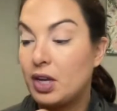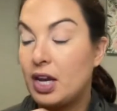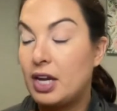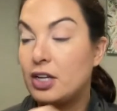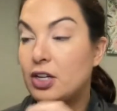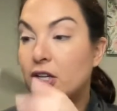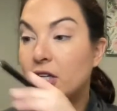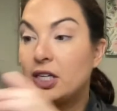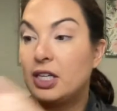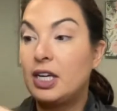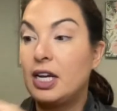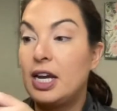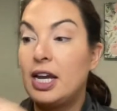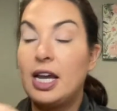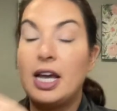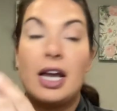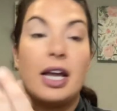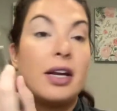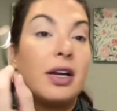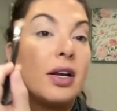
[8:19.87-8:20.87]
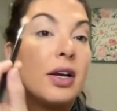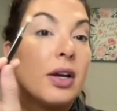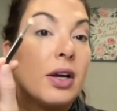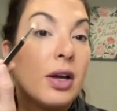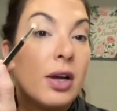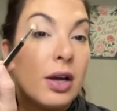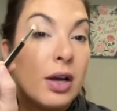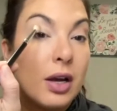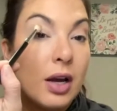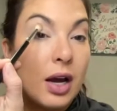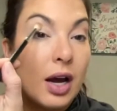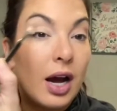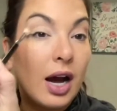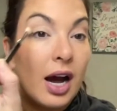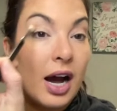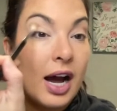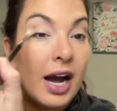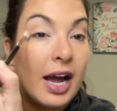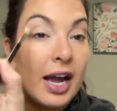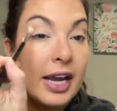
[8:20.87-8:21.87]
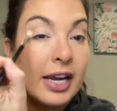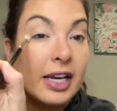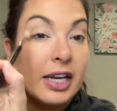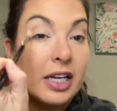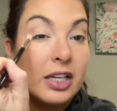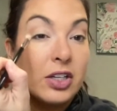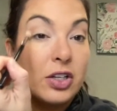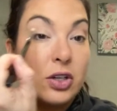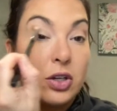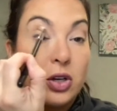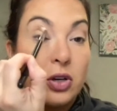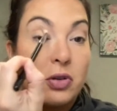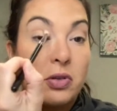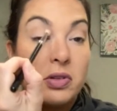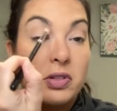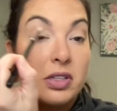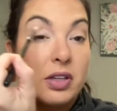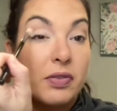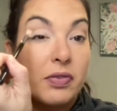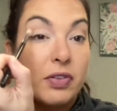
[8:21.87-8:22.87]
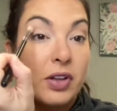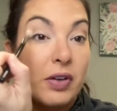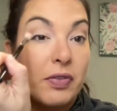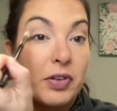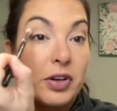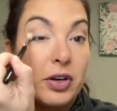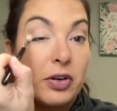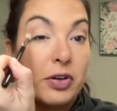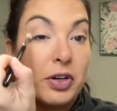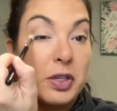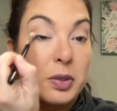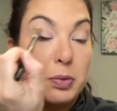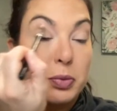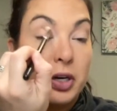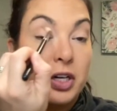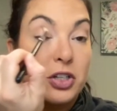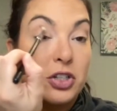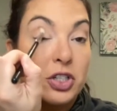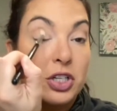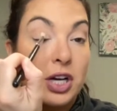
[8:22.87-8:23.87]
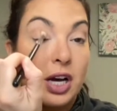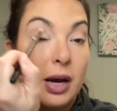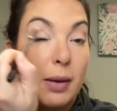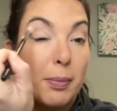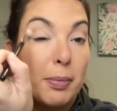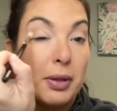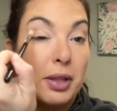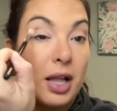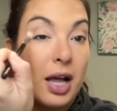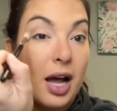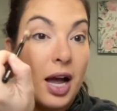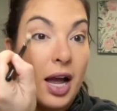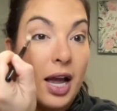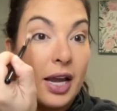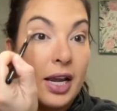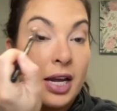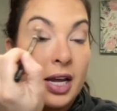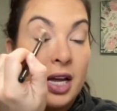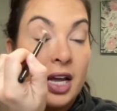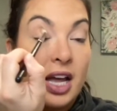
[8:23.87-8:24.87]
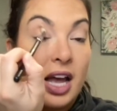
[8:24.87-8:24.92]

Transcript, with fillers: And again, I can use the Fluffy Crease Brush to apply.